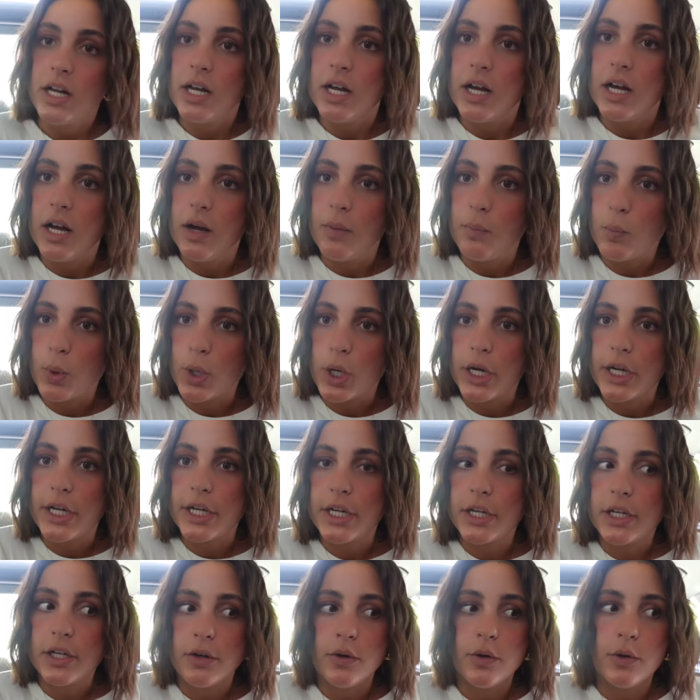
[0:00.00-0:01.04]
Um, we're going to
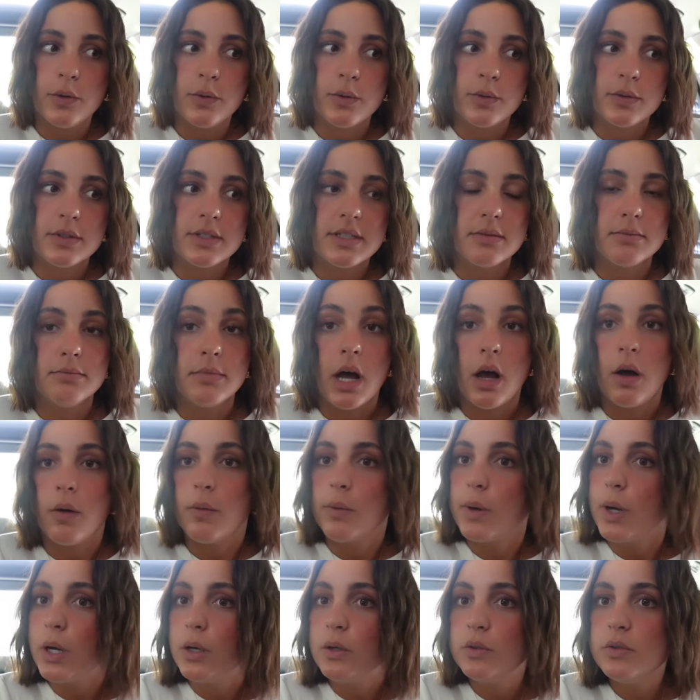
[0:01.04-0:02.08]
go to
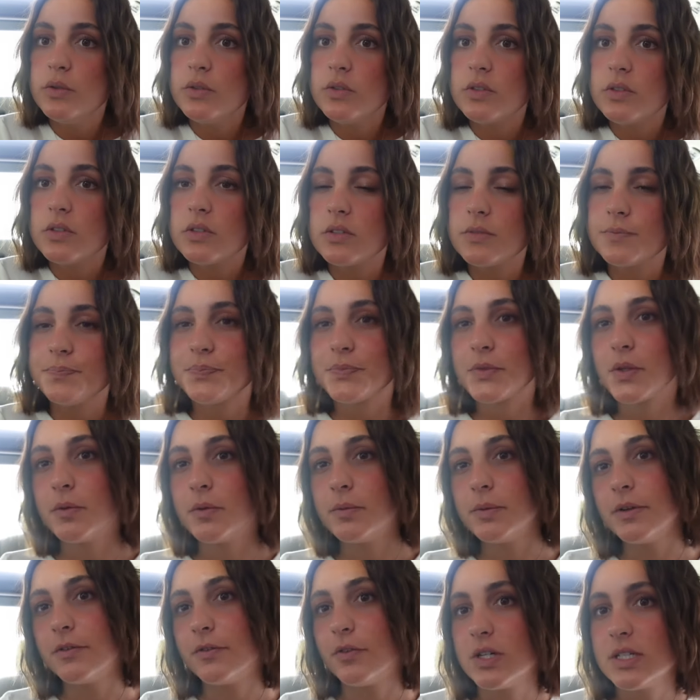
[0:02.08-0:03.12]
Melrose when
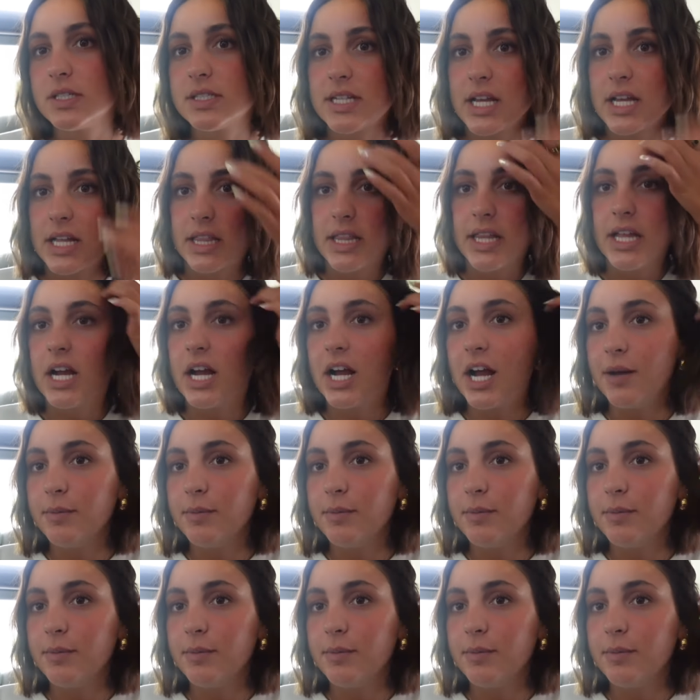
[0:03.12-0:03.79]
we first get there.